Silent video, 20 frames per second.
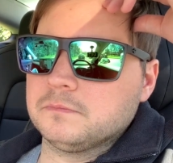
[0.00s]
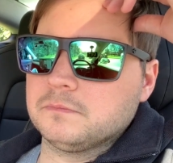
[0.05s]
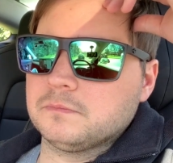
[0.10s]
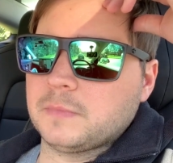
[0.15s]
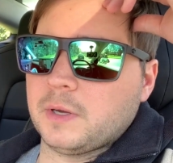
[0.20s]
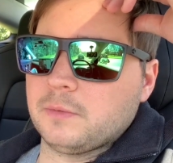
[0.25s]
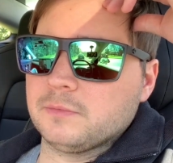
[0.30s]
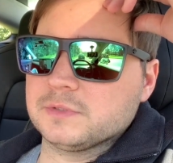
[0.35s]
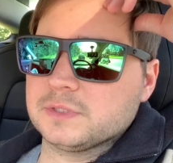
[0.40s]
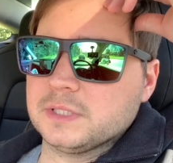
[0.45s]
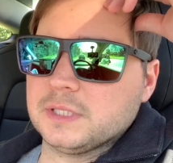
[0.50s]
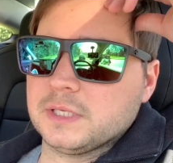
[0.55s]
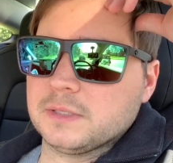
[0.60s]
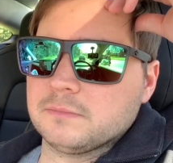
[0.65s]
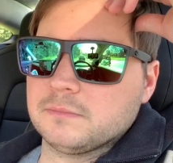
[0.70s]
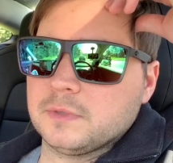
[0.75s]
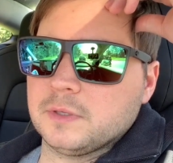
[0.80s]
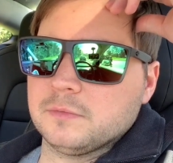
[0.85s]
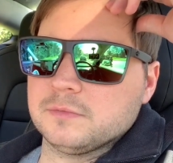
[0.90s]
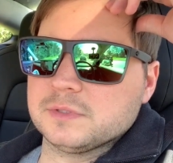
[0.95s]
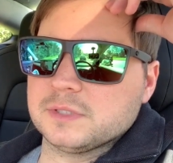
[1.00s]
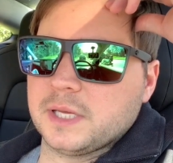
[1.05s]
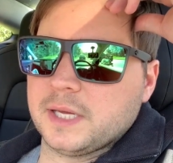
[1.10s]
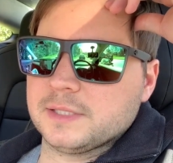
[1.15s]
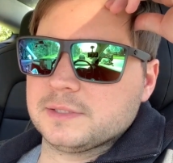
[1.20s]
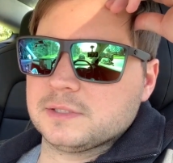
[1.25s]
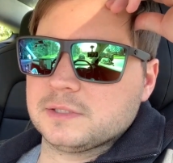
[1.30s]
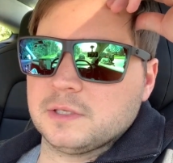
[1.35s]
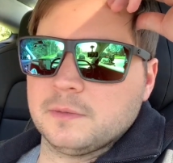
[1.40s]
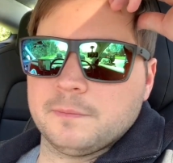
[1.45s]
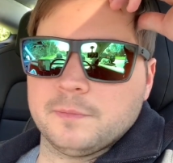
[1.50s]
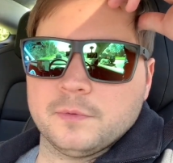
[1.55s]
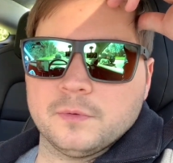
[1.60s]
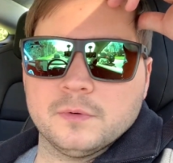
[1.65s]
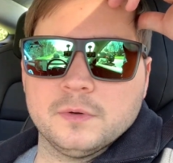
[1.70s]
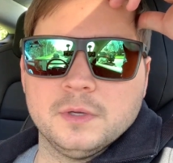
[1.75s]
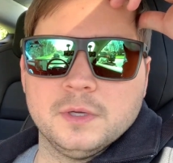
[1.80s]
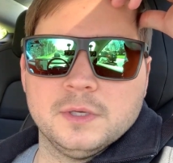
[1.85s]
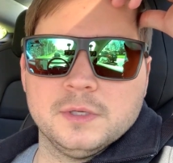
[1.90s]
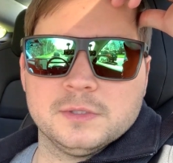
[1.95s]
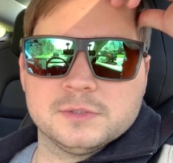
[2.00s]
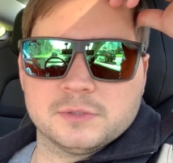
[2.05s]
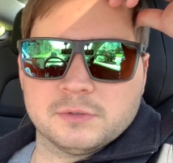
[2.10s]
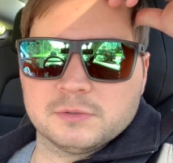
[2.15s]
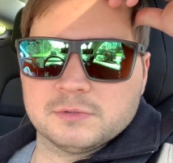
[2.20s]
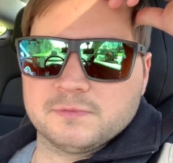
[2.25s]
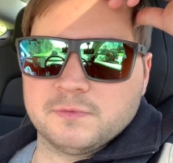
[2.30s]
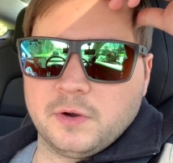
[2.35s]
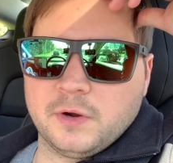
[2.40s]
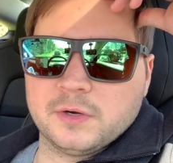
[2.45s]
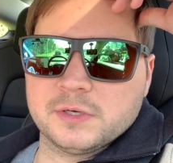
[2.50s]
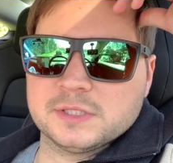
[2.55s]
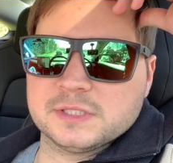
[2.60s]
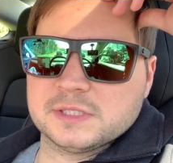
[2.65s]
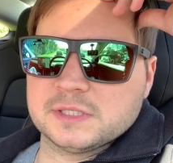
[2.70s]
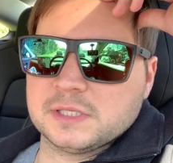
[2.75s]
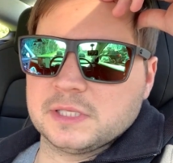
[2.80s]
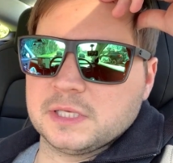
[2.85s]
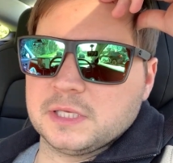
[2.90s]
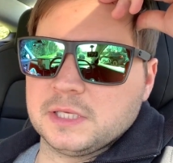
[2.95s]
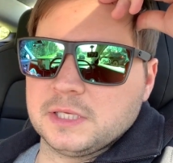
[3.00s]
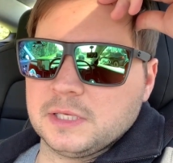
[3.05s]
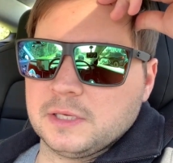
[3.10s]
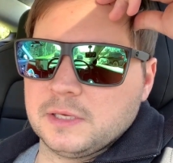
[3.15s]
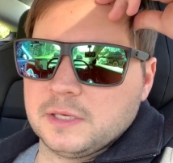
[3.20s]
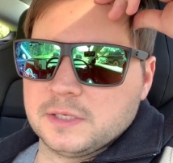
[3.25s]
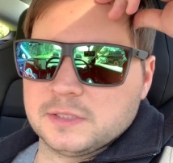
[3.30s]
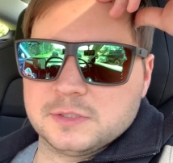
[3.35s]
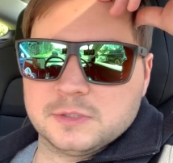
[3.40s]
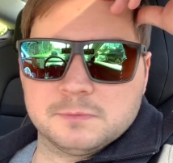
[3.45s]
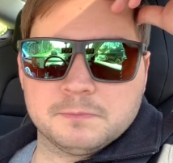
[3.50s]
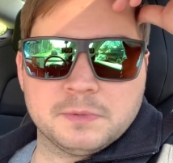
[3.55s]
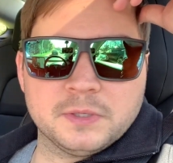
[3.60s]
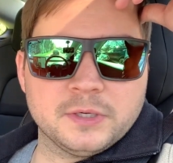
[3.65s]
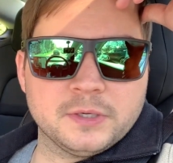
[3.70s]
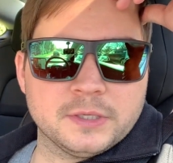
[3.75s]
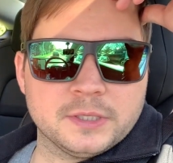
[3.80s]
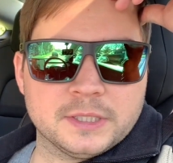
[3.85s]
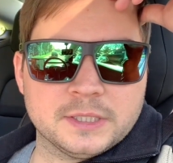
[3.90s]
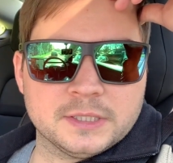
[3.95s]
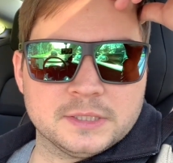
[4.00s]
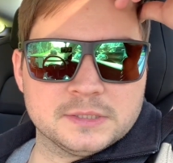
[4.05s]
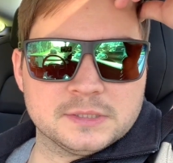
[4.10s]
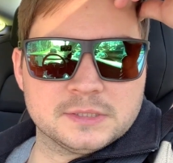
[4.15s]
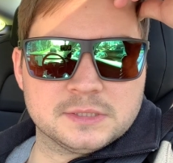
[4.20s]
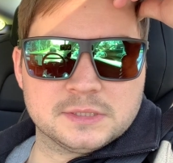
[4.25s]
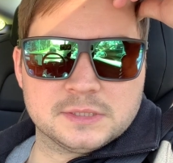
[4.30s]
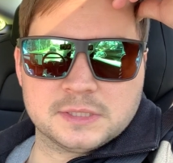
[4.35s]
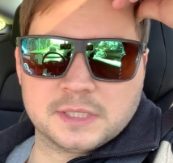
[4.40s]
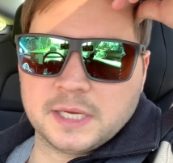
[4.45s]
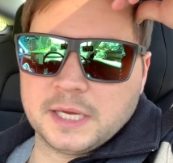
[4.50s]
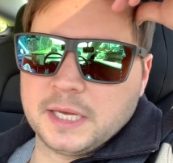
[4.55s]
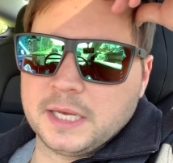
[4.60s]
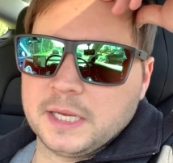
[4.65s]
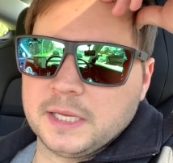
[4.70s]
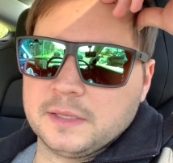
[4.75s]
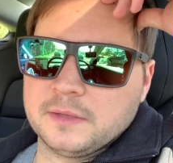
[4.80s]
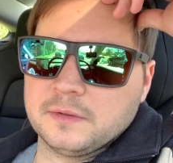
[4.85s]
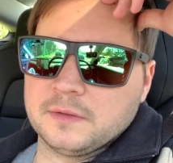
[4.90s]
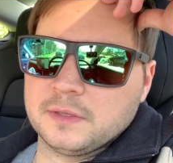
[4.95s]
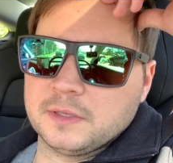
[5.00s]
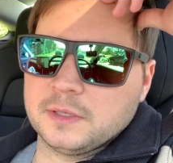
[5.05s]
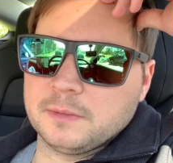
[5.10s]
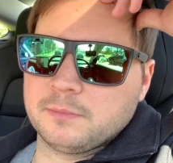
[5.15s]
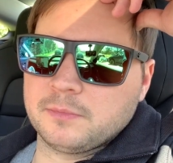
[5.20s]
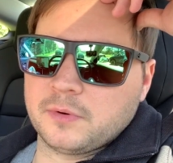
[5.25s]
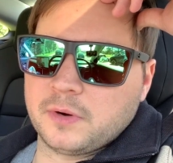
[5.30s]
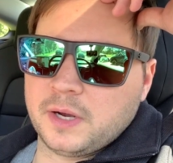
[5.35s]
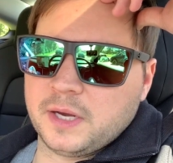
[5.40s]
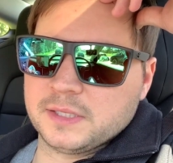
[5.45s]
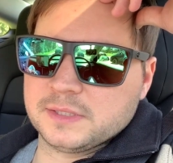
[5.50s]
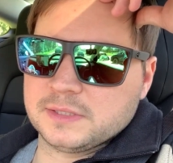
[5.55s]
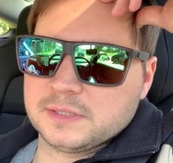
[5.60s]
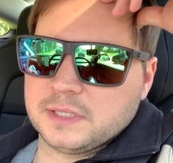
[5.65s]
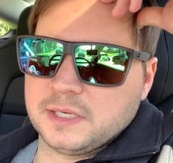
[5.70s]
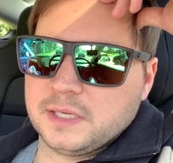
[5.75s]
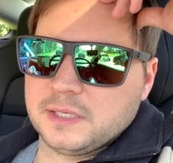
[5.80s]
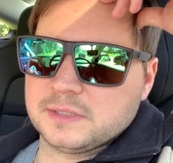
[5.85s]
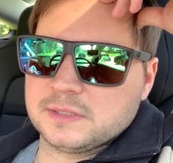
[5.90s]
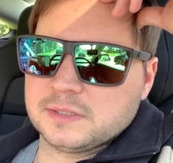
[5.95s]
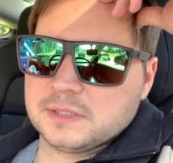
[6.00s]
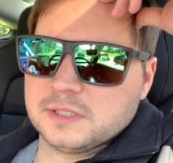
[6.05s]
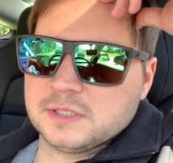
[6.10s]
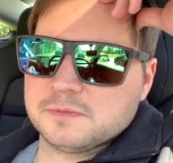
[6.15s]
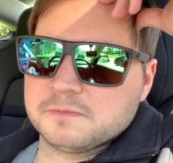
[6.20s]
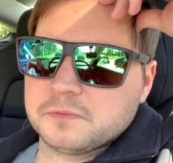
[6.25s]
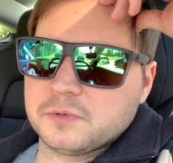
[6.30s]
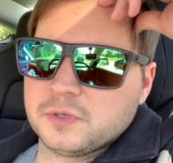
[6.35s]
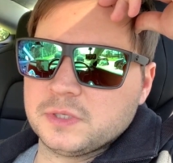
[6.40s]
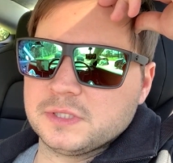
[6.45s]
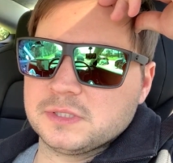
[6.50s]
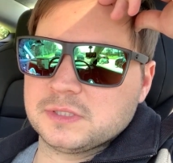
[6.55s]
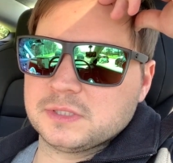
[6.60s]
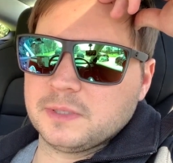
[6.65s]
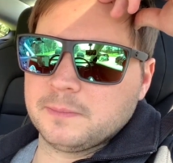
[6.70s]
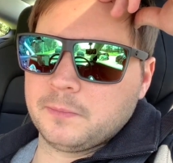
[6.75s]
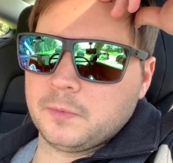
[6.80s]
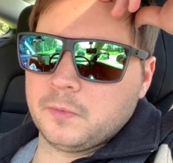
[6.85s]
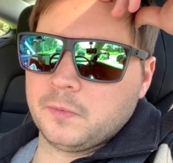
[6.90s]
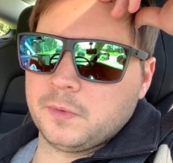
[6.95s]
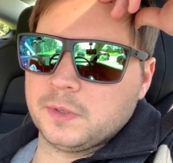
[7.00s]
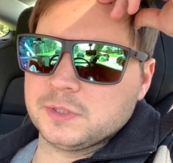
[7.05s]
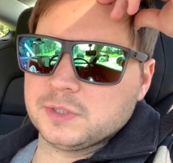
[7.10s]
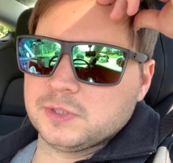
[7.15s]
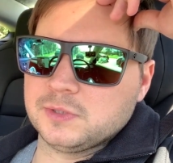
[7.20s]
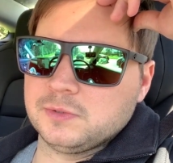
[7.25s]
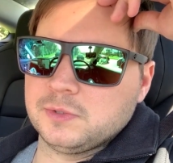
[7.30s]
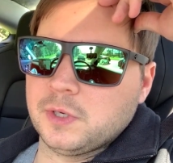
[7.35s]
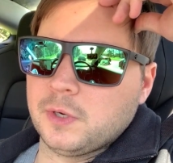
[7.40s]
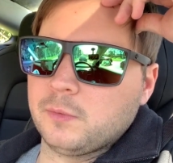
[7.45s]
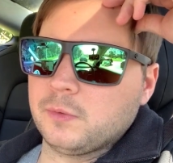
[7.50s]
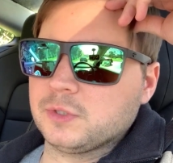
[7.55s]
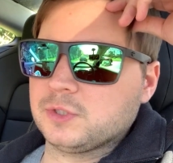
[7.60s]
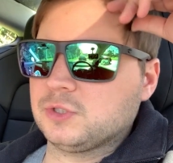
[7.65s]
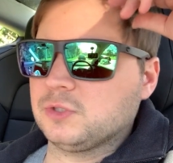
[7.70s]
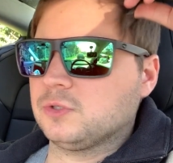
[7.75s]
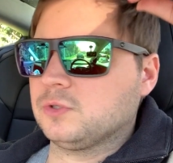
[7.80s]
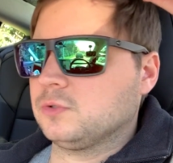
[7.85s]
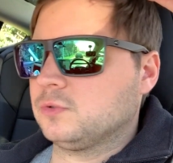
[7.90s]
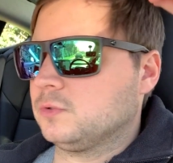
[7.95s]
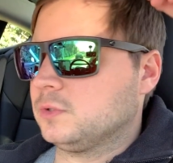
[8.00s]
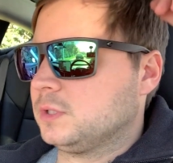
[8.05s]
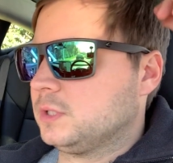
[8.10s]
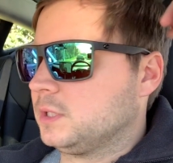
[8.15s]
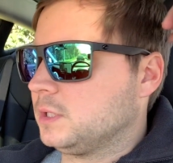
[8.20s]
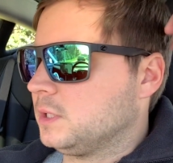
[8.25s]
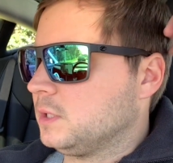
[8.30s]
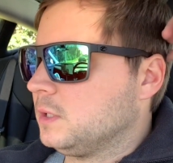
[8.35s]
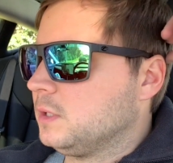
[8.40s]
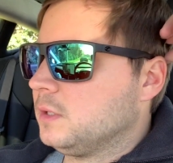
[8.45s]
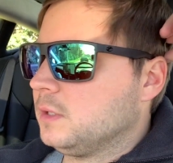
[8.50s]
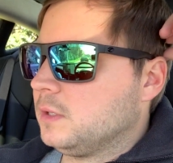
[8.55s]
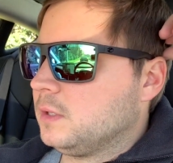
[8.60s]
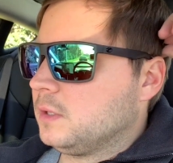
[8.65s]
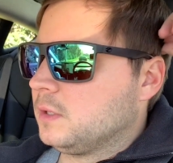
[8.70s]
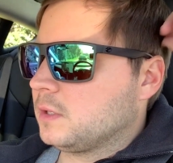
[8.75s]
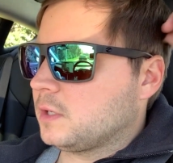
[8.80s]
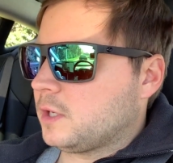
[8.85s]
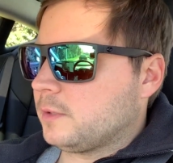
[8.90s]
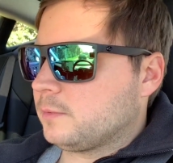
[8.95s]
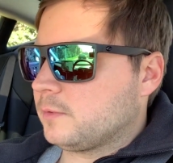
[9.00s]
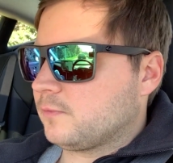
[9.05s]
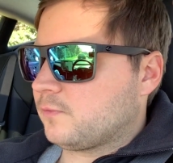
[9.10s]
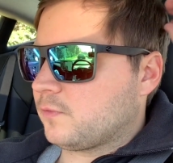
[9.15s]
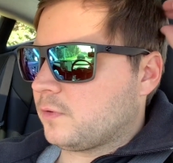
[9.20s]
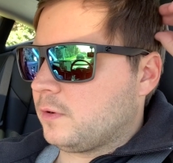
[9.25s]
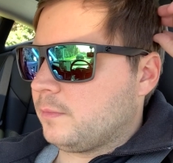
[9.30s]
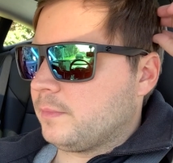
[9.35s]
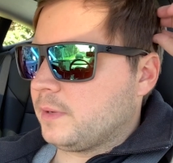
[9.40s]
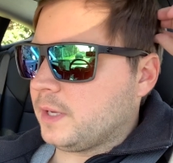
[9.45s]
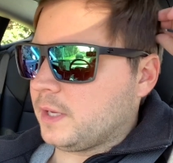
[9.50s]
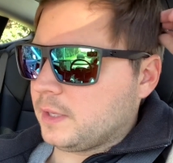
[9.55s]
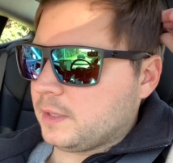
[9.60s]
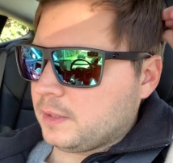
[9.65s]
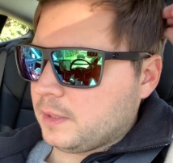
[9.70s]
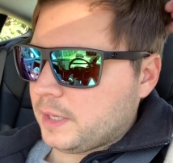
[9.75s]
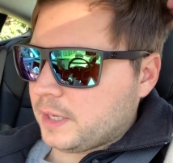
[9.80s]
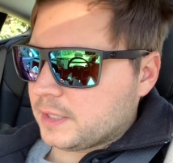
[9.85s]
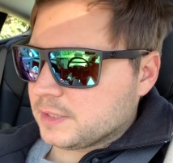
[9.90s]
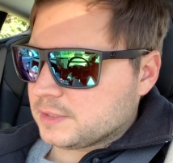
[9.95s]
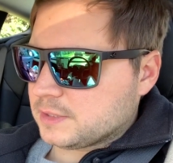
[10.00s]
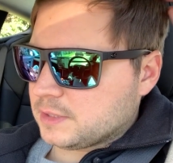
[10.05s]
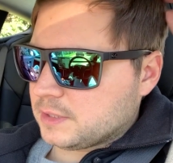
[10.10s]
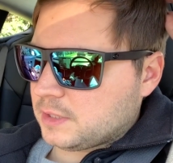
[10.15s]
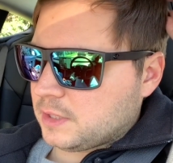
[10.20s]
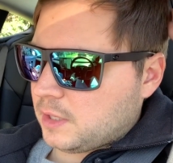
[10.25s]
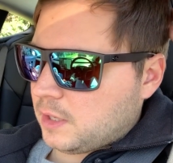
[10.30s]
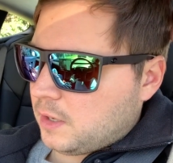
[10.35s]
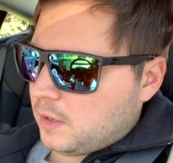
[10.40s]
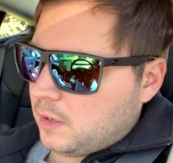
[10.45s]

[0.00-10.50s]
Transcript: that was it. It was that simple. So as far as the experience and the process, it's pretty simple once you know what you're doing. Coming from a legacy